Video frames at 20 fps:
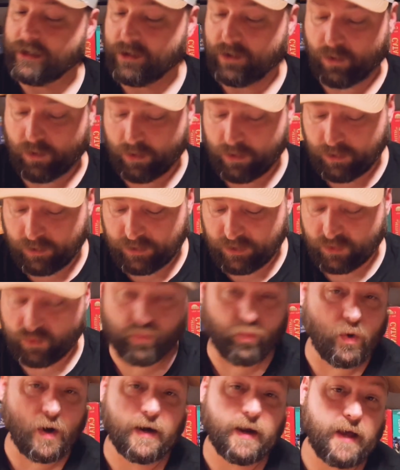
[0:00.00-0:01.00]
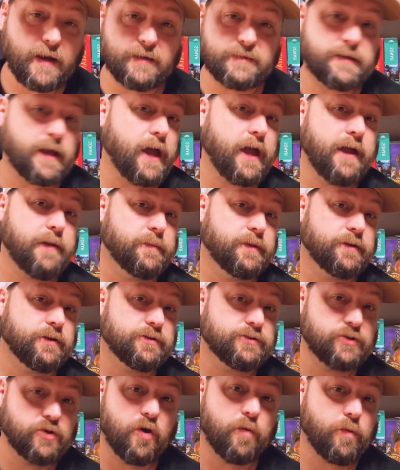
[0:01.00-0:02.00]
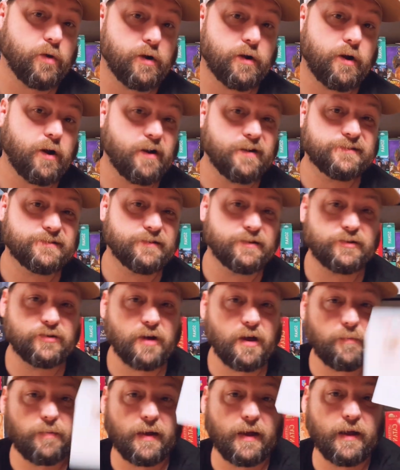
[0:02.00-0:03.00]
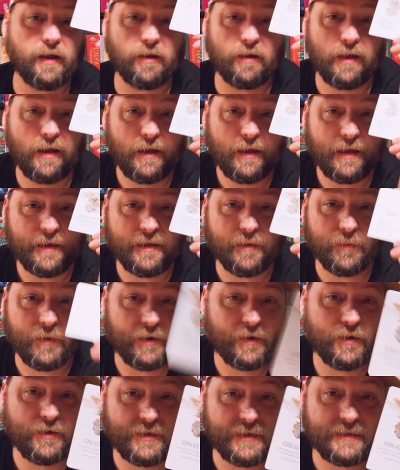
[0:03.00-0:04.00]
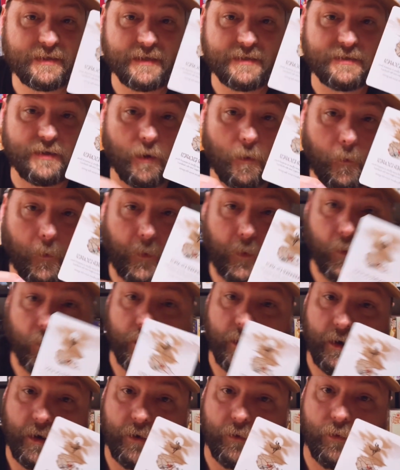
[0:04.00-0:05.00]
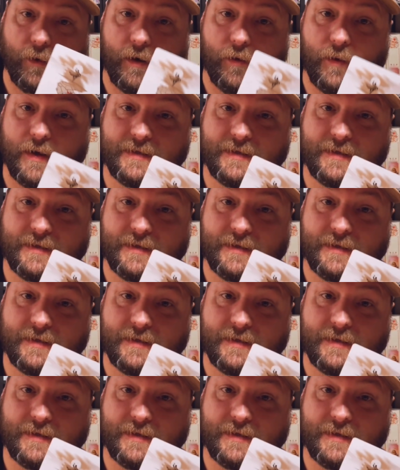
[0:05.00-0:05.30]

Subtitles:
or you just run out of time and there's no more cards in the draw pile, and the murderer just gets to run away